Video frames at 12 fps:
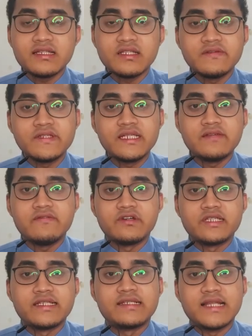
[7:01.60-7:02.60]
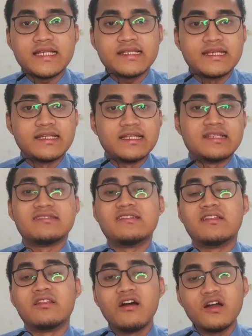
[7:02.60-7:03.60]
activity for this lesson is
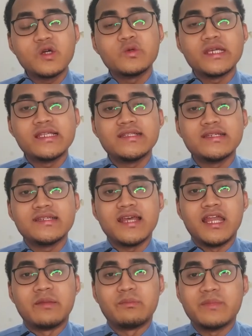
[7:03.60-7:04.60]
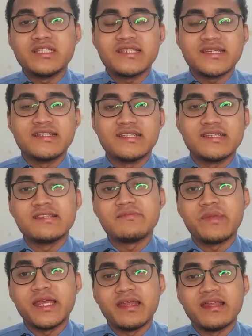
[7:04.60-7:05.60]
the long-awaited and much
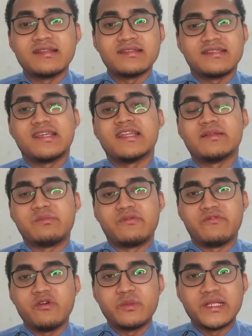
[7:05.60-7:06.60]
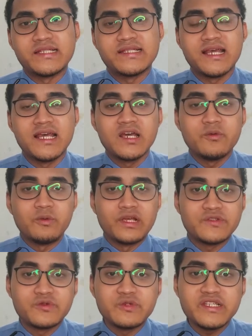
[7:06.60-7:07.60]
anticipated skit performance,
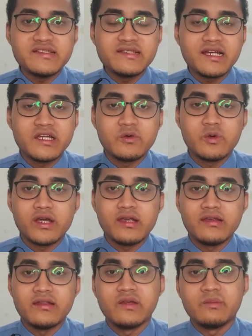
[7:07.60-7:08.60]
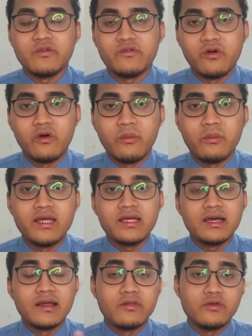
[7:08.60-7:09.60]
where students are required to perform
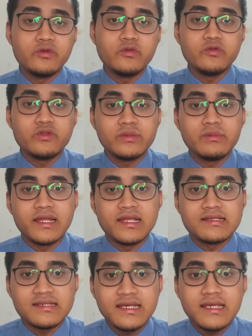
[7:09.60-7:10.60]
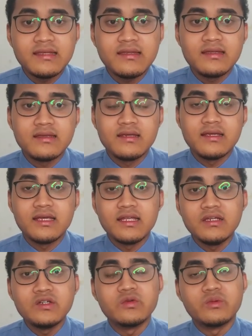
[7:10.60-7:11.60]
a 2 to 3 minute skit
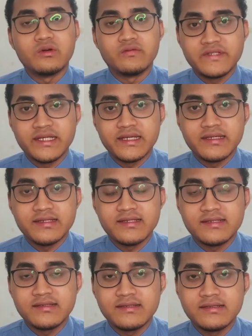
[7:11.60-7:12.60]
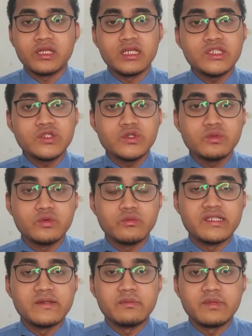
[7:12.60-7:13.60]
in a group of 6. Each group will
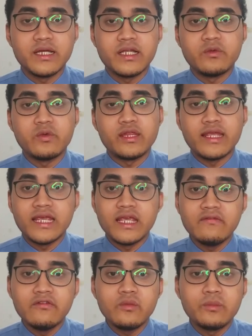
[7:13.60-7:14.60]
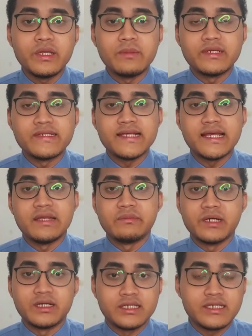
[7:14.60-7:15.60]
be supplied with A4 papers
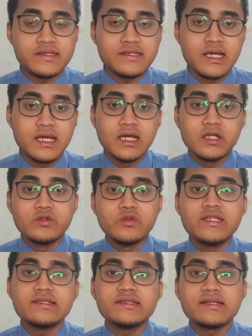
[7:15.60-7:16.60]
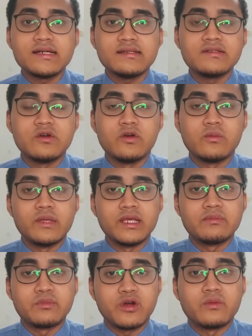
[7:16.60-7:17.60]
and markers to discuss or
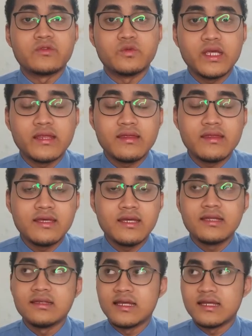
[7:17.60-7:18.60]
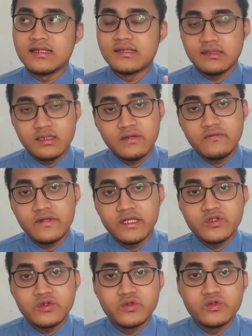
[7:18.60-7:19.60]
make props with, that is, if
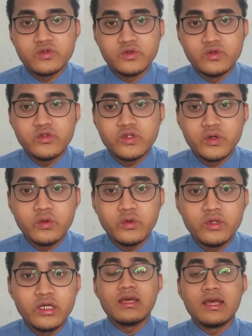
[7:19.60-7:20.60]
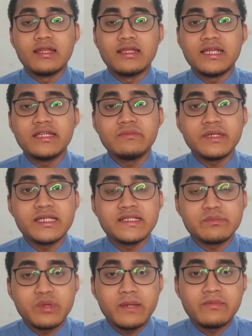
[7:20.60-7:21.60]
they choose to do so, and 10
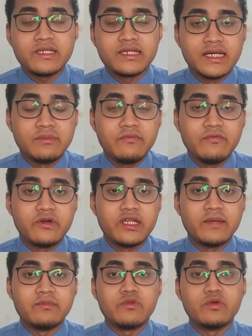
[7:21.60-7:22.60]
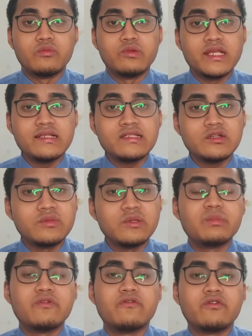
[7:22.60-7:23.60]
minutes prep time for them to brainstorm
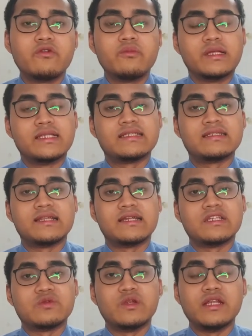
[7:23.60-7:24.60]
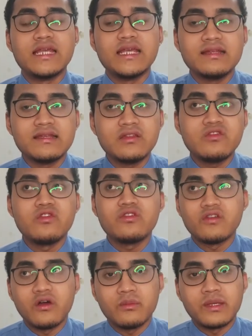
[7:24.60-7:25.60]
a performance that is related to the
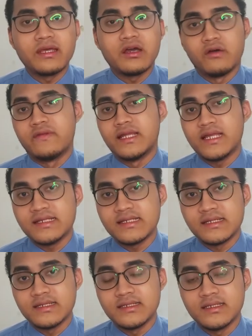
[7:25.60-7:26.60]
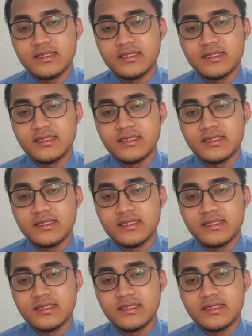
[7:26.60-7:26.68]
topic of the lesson.